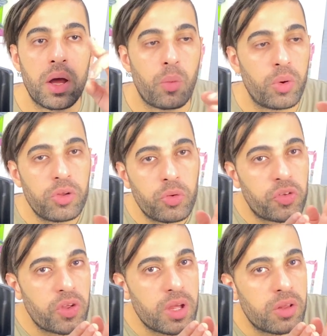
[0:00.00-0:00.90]
When you
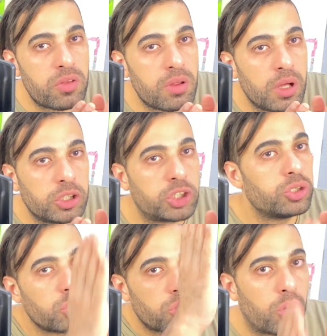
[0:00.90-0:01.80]
see it, she
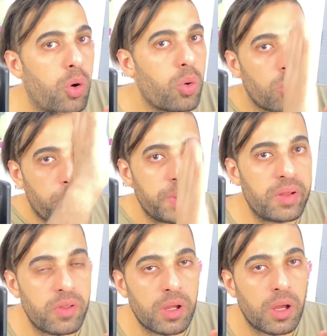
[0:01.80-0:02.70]
not go
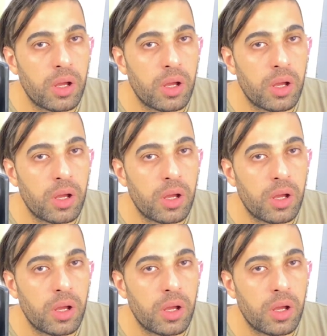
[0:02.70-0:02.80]
beating,